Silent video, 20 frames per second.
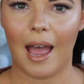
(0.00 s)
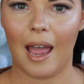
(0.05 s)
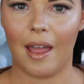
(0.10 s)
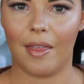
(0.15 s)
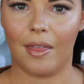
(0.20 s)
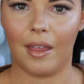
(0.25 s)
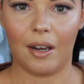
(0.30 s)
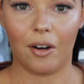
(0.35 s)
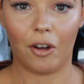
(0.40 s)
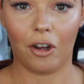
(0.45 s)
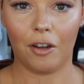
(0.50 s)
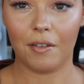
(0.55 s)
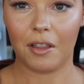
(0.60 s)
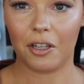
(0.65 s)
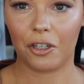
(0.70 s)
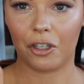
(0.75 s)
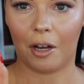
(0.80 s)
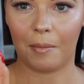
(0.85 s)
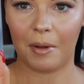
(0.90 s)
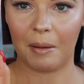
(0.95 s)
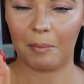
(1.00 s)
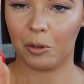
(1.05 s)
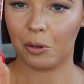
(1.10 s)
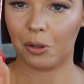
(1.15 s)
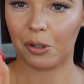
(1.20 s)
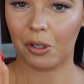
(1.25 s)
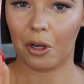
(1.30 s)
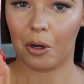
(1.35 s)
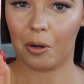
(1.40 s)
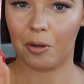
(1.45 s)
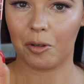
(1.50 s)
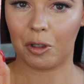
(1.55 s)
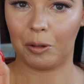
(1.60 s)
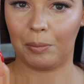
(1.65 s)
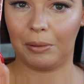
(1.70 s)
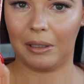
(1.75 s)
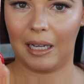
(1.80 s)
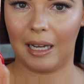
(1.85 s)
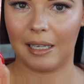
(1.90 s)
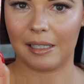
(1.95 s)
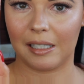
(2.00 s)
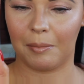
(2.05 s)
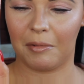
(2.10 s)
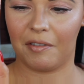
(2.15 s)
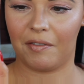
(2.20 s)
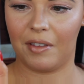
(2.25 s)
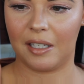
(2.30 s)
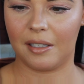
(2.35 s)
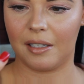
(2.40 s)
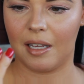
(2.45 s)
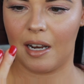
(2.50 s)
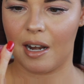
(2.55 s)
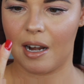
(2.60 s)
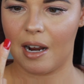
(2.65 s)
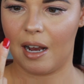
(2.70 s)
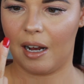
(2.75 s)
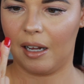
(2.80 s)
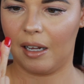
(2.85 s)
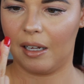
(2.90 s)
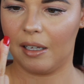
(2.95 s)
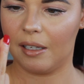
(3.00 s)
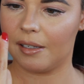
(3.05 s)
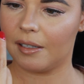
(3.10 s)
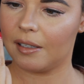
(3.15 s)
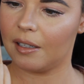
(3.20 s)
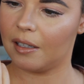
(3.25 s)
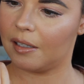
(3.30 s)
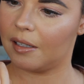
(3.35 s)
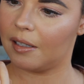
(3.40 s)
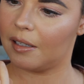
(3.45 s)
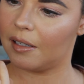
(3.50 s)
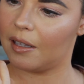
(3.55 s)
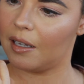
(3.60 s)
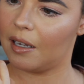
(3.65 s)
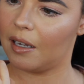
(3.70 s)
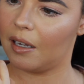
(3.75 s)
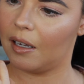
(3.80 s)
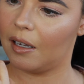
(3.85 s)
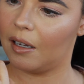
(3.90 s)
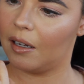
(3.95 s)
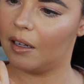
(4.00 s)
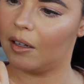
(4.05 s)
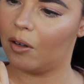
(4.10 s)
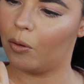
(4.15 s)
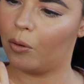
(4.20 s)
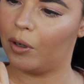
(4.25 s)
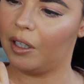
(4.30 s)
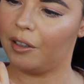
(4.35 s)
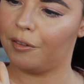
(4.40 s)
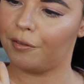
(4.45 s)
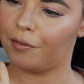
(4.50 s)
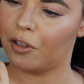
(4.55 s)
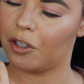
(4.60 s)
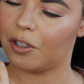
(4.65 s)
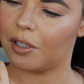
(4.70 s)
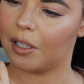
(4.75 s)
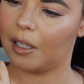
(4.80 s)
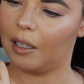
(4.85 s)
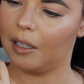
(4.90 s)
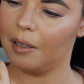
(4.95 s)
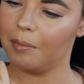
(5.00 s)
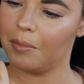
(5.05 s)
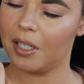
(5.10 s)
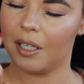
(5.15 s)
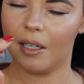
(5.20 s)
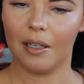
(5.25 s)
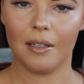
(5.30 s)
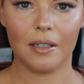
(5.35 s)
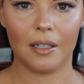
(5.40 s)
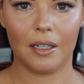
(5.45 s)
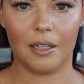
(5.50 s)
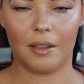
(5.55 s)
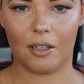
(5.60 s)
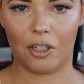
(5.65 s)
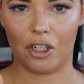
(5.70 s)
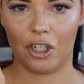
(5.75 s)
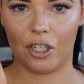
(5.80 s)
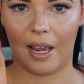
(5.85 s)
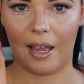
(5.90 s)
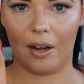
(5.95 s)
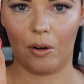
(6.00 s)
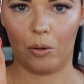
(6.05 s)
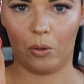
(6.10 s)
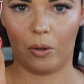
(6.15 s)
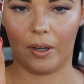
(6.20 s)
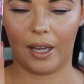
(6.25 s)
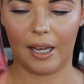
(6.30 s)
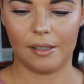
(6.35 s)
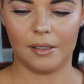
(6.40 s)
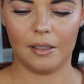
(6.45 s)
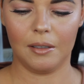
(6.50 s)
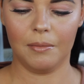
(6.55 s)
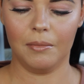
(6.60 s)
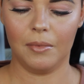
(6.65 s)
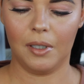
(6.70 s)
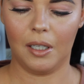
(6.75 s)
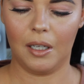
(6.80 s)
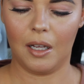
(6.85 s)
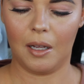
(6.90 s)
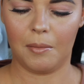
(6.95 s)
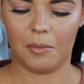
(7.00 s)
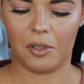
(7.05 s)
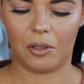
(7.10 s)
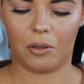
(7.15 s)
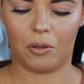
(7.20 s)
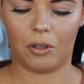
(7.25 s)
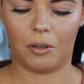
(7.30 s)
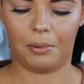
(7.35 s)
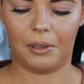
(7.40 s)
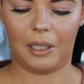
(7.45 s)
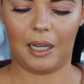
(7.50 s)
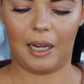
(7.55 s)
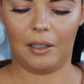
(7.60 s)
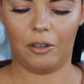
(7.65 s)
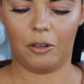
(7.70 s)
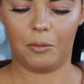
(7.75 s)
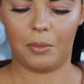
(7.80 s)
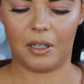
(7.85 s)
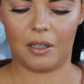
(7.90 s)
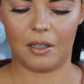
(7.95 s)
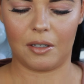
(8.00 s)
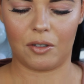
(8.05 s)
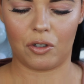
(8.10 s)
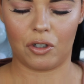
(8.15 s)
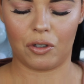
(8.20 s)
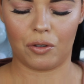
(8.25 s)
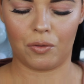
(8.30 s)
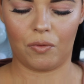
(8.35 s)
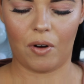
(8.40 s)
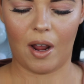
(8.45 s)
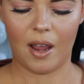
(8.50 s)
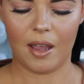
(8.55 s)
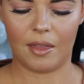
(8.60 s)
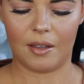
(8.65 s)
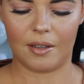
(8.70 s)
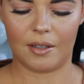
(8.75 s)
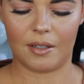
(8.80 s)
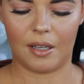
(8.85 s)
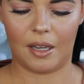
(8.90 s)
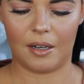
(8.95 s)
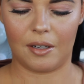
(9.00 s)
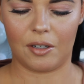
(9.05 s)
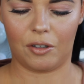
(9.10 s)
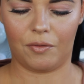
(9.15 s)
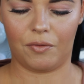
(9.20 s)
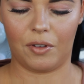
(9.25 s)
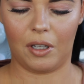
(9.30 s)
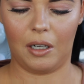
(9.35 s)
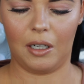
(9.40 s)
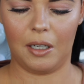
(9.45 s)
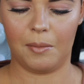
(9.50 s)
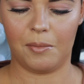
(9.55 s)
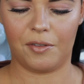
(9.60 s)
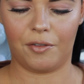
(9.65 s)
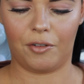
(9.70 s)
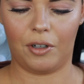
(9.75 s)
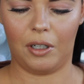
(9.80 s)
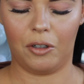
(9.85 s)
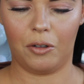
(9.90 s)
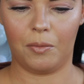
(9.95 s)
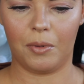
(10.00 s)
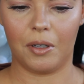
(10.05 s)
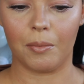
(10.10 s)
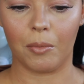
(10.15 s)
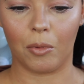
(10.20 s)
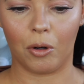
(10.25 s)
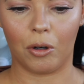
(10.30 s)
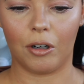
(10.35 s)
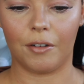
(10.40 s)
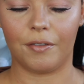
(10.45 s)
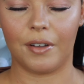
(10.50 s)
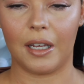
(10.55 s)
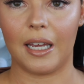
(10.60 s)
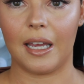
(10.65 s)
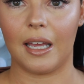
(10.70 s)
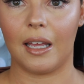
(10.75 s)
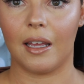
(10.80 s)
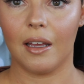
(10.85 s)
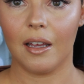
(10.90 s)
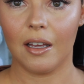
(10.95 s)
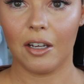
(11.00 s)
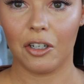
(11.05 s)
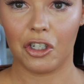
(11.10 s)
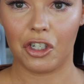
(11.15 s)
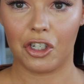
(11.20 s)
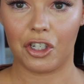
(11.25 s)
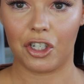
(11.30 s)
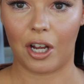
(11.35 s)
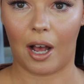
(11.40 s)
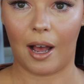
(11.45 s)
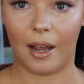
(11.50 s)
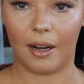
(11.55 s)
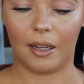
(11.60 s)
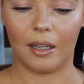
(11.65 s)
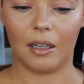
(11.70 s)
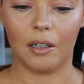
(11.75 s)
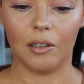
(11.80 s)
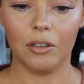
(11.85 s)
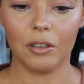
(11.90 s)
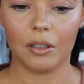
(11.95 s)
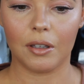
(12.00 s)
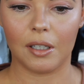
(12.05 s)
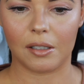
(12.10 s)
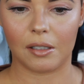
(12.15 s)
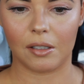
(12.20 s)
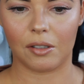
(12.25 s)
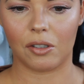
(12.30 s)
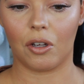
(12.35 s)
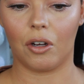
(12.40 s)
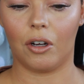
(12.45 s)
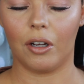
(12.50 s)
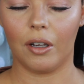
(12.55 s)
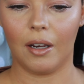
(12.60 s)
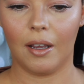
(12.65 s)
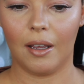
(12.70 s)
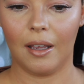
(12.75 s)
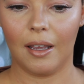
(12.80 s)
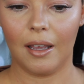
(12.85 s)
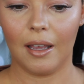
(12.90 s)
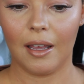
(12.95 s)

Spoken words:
And then over the top, I'm also going to apply some of this Nars. This is the Oil Infused Lip Tint in the shade Orgasm. I'm just going to apply a little bit of this just right in the centre of the lips for a little bit more of a shiny look. This has got